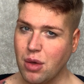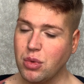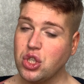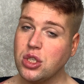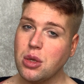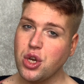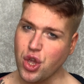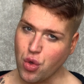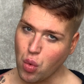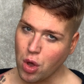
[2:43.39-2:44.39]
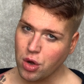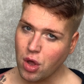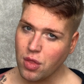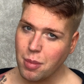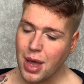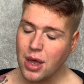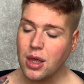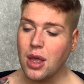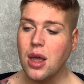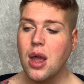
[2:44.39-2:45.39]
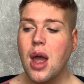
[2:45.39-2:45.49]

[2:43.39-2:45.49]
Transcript: which is a new one on the market,